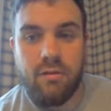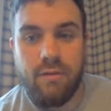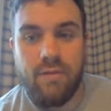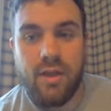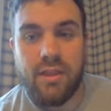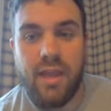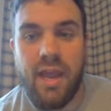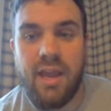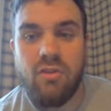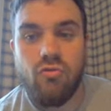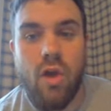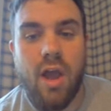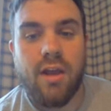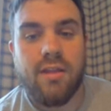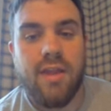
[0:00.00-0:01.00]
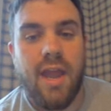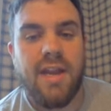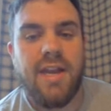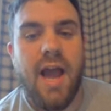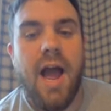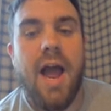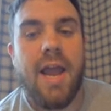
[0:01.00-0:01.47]
So we've got the
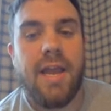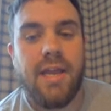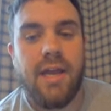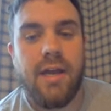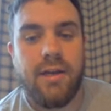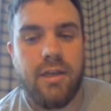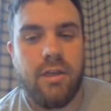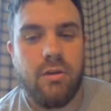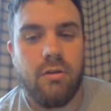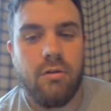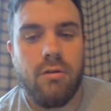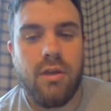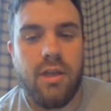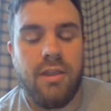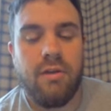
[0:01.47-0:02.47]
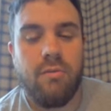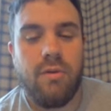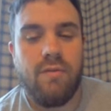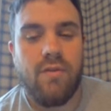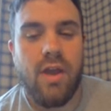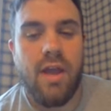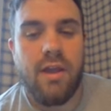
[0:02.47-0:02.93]
hydroxide ion here, and then
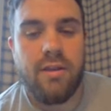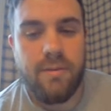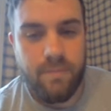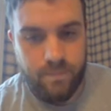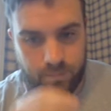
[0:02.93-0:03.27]
we've got